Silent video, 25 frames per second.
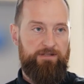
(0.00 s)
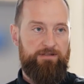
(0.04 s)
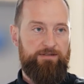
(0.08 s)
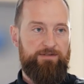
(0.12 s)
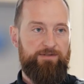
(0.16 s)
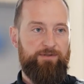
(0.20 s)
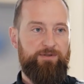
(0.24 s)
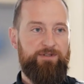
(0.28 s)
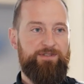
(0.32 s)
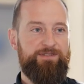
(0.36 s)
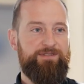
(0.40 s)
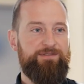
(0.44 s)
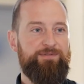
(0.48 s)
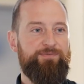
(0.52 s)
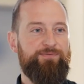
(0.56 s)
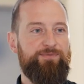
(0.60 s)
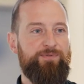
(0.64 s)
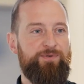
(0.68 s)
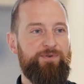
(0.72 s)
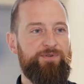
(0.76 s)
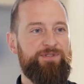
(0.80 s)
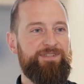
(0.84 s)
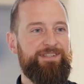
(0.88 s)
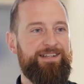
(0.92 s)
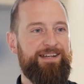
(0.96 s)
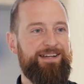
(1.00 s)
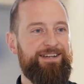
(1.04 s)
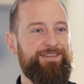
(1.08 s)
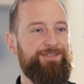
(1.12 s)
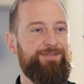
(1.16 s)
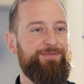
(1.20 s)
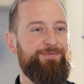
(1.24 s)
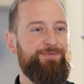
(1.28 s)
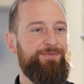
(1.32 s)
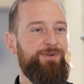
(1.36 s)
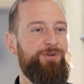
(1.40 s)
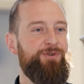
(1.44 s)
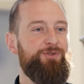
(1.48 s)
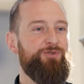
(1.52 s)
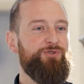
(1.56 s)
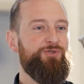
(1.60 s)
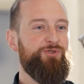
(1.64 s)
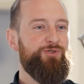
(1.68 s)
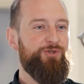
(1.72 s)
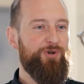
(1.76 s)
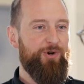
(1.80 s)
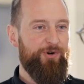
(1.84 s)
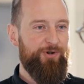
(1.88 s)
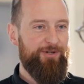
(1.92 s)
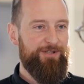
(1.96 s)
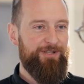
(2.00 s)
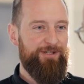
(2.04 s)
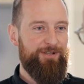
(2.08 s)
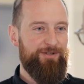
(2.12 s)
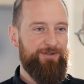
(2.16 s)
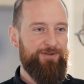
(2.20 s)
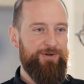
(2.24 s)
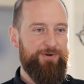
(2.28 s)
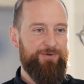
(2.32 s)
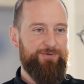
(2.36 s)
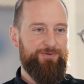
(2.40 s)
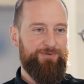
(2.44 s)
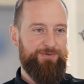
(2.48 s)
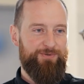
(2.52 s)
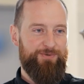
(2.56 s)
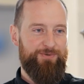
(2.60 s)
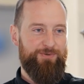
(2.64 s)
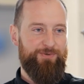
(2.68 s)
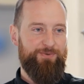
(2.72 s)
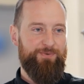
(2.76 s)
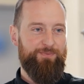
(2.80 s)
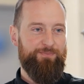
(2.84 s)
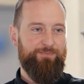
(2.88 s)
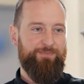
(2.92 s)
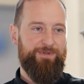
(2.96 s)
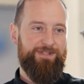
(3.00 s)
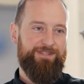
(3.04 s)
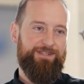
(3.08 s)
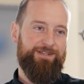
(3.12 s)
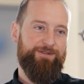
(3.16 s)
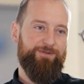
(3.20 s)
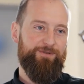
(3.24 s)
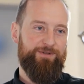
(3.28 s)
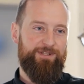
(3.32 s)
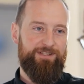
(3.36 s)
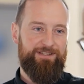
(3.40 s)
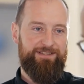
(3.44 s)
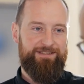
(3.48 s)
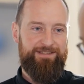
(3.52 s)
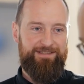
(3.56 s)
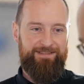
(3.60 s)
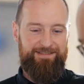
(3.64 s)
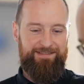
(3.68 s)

So it's the first kind of joining those two materials.